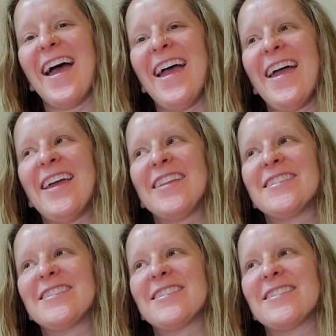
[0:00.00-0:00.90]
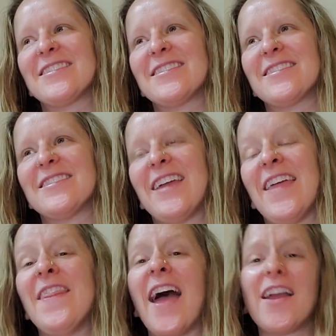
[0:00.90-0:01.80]
and
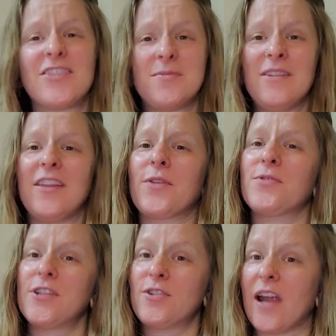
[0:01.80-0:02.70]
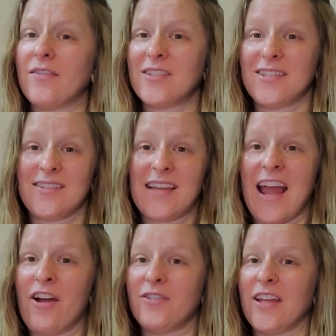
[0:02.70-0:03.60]
that to me like really drives to
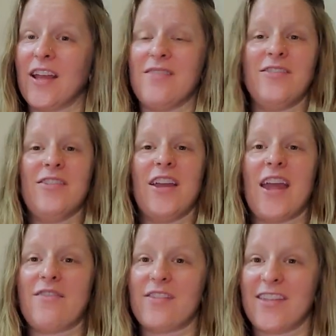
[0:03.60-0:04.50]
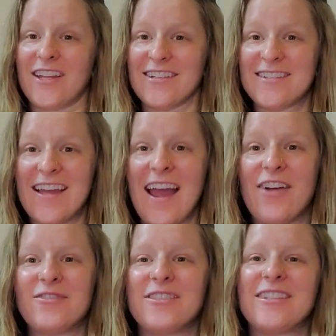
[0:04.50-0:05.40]
sound. Like I feel like everything is
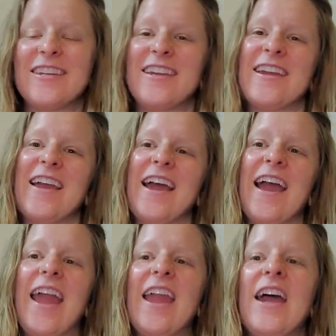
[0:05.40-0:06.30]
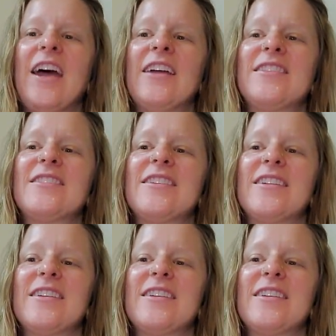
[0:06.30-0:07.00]
sound. And